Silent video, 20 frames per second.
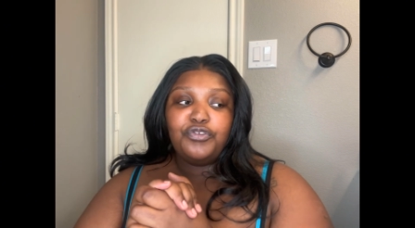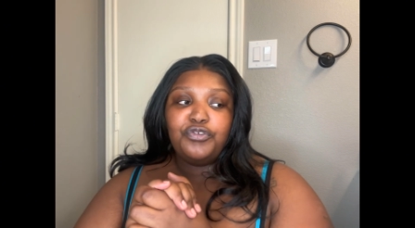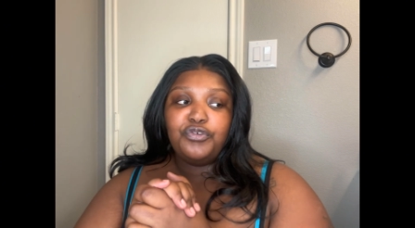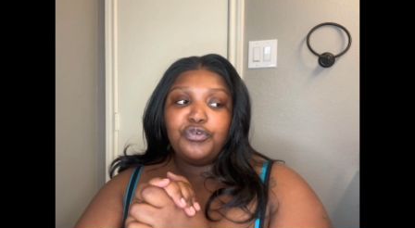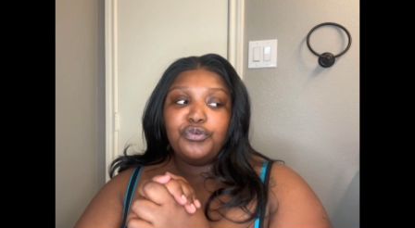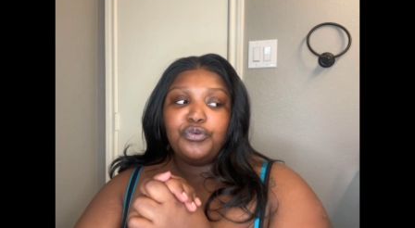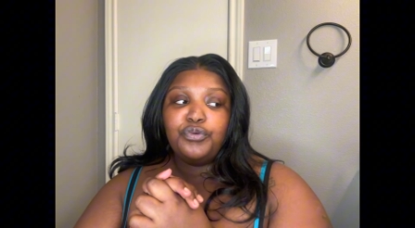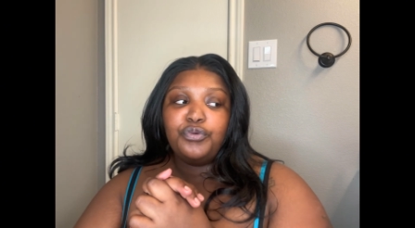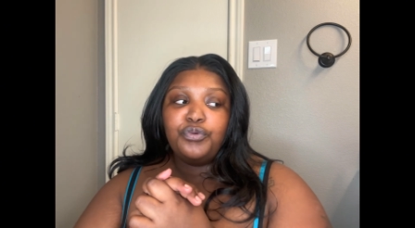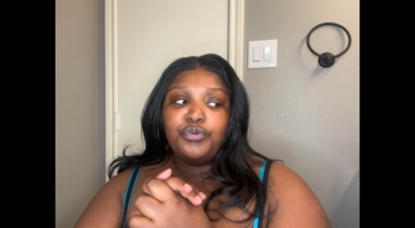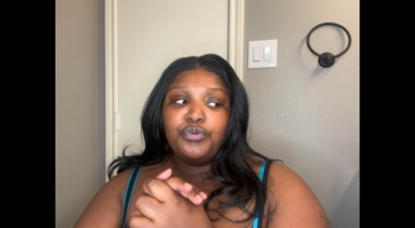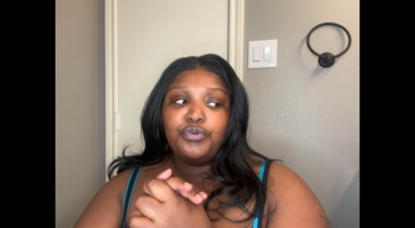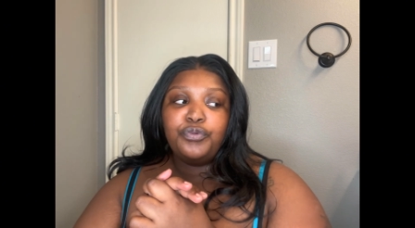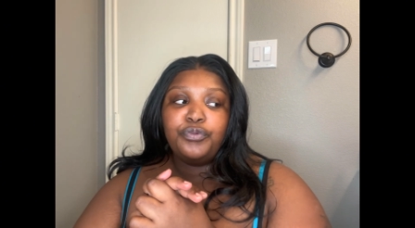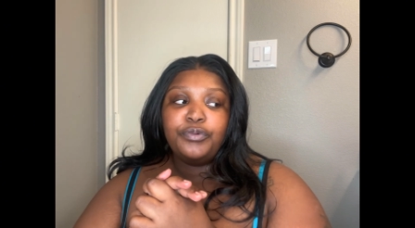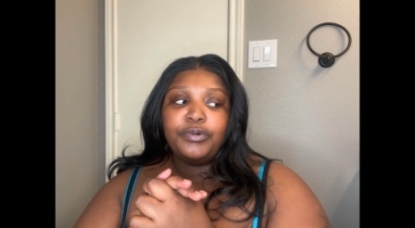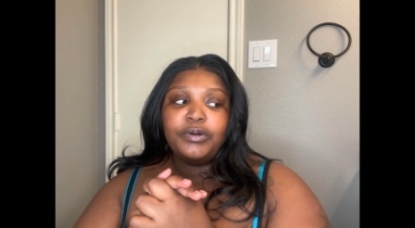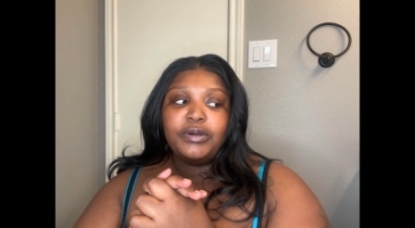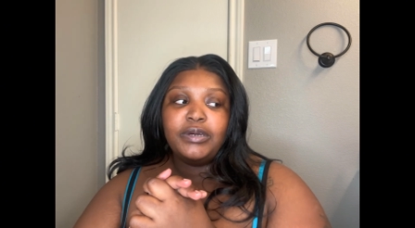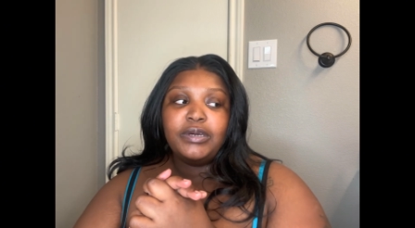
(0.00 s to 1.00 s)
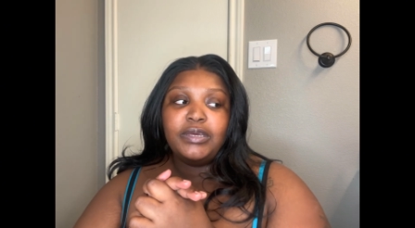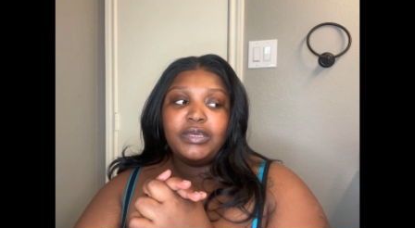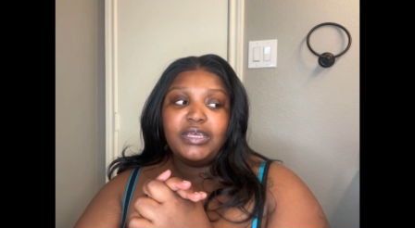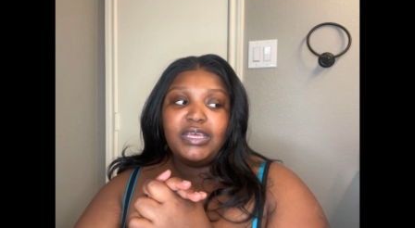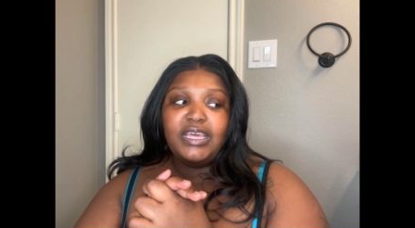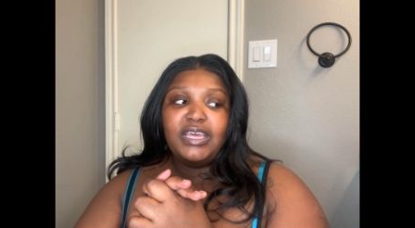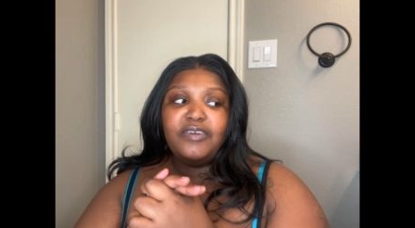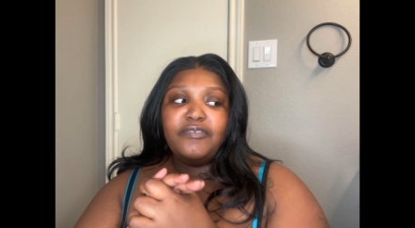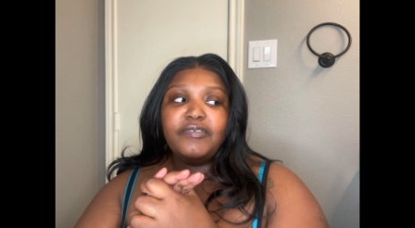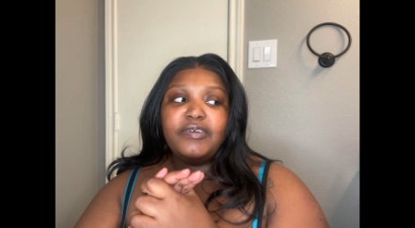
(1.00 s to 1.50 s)
to
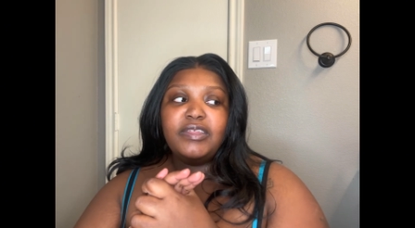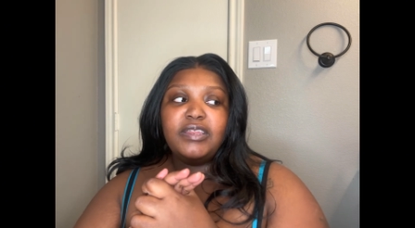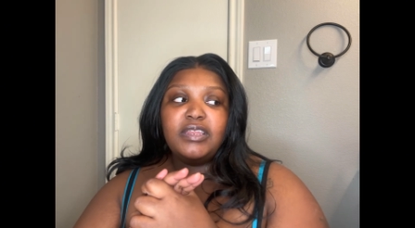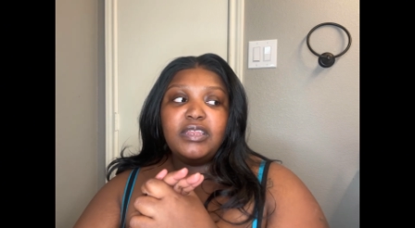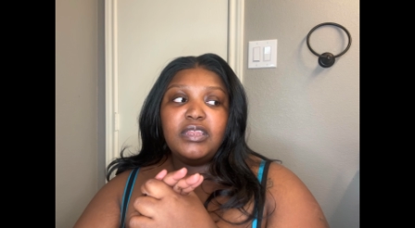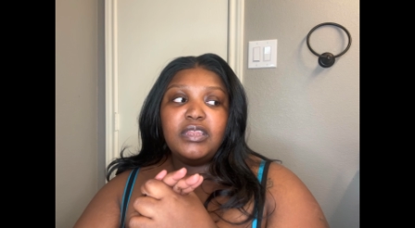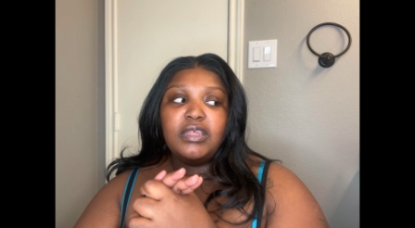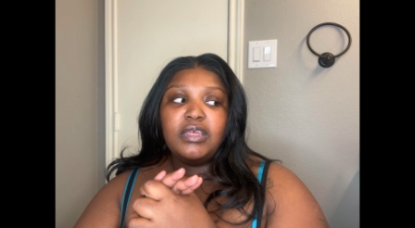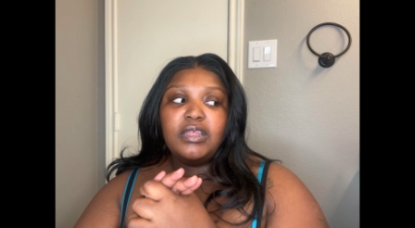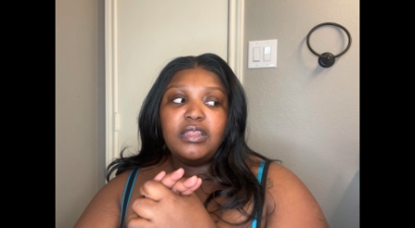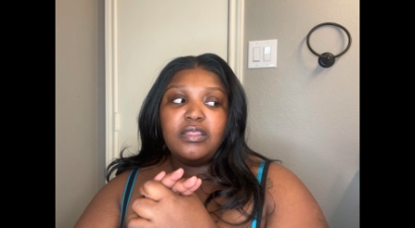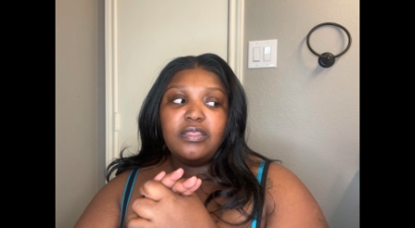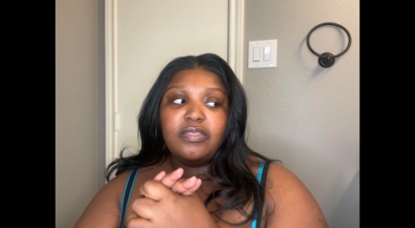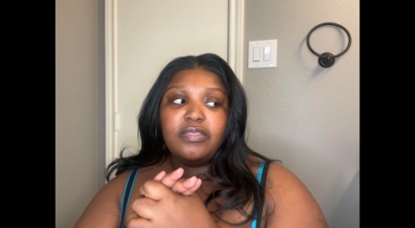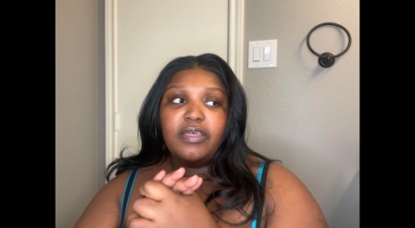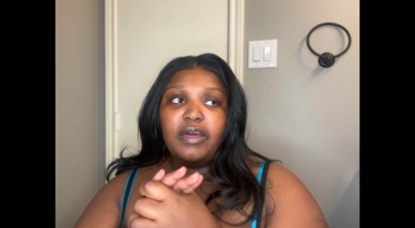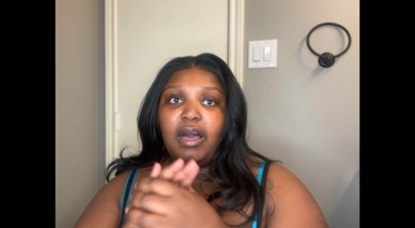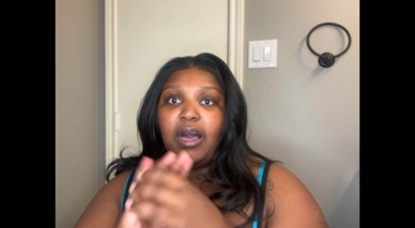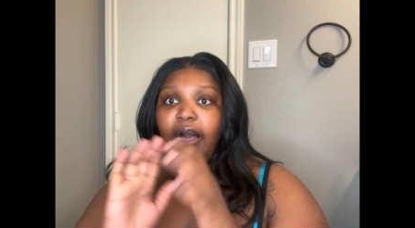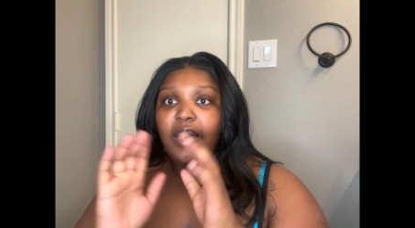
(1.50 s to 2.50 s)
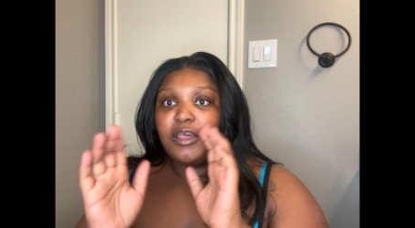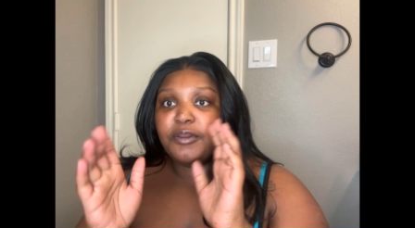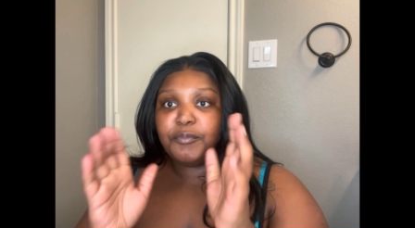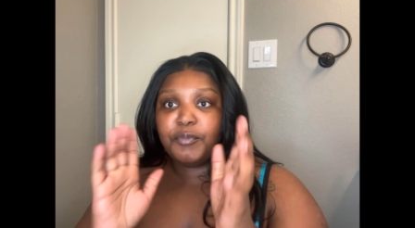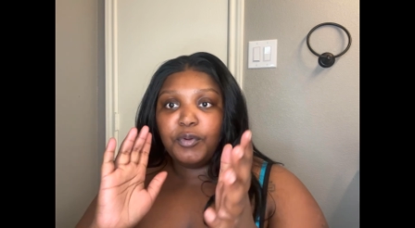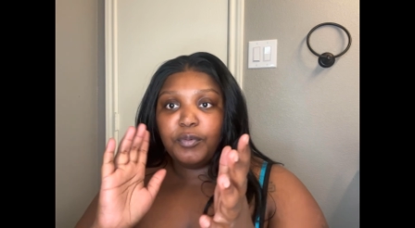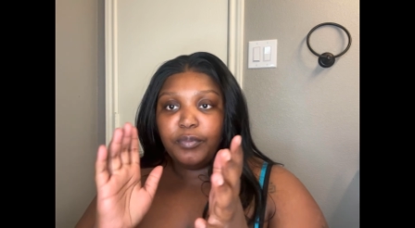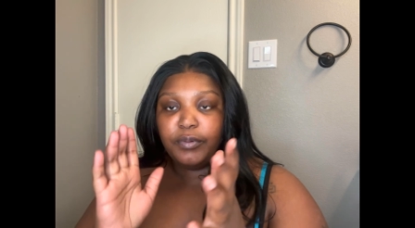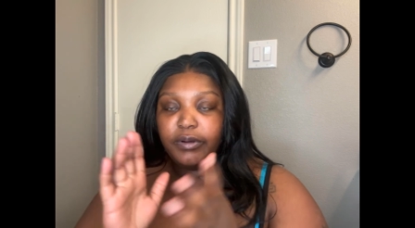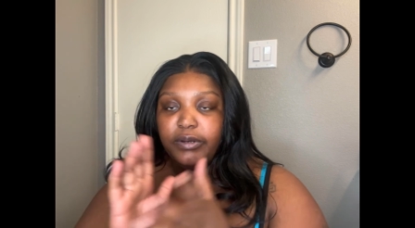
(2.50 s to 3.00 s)
even the
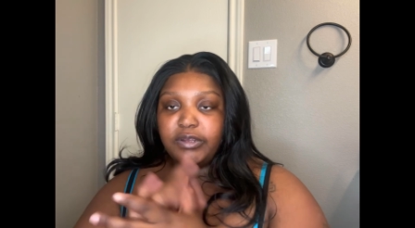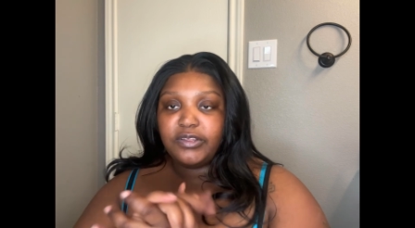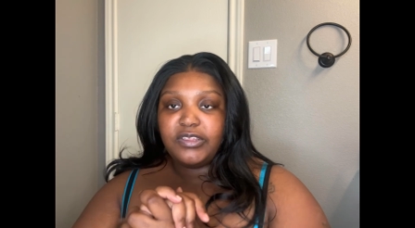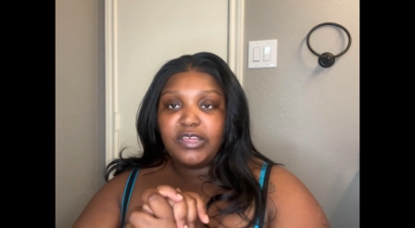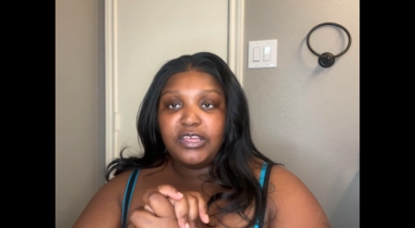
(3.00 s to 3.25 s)
Audible books.